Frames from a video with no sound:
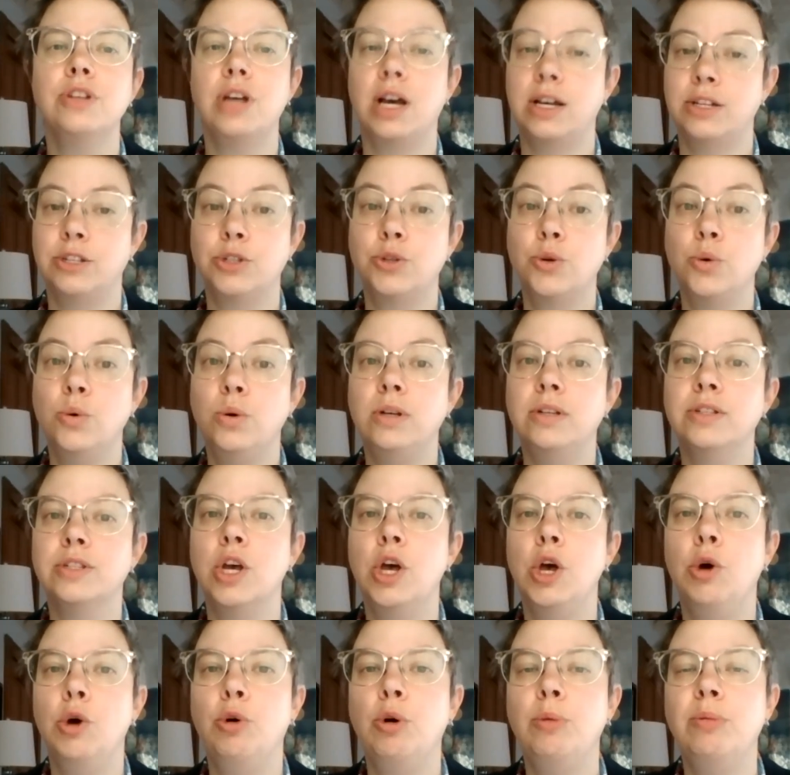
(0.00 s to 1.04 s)
Schools
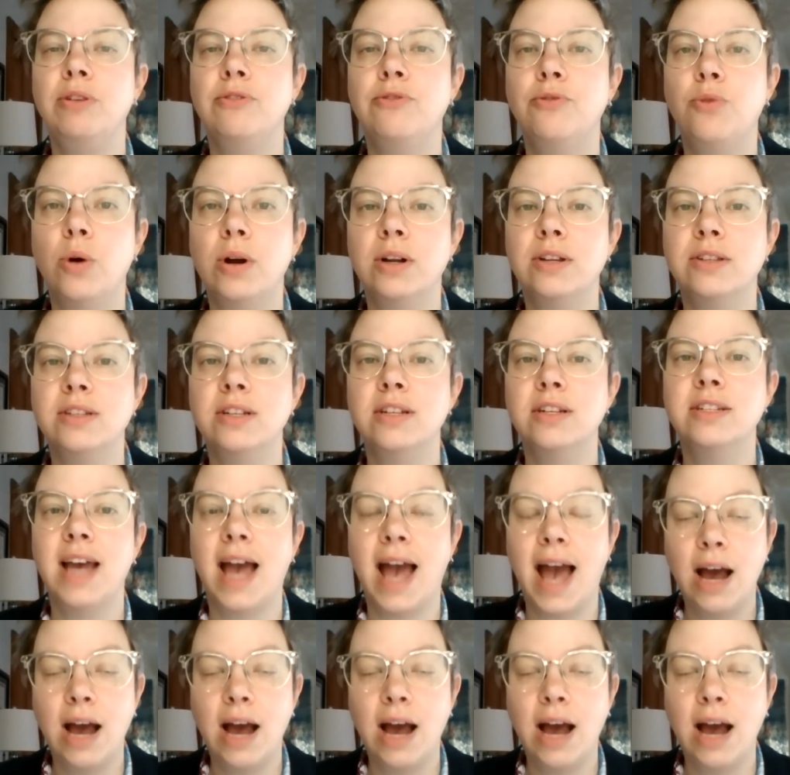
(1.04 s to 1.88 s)
will be forced to